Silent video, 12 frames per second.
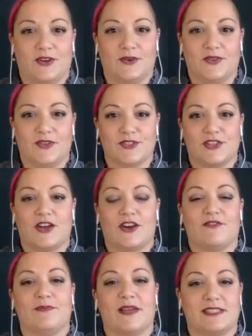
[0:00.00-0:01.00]
There's a lot
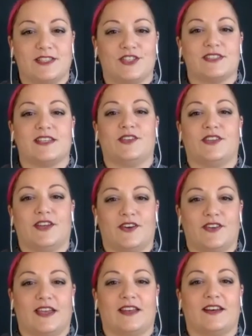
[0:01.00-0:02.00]
of messages out there
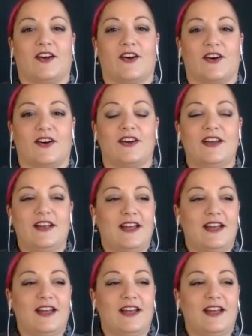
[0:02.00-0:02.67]
that are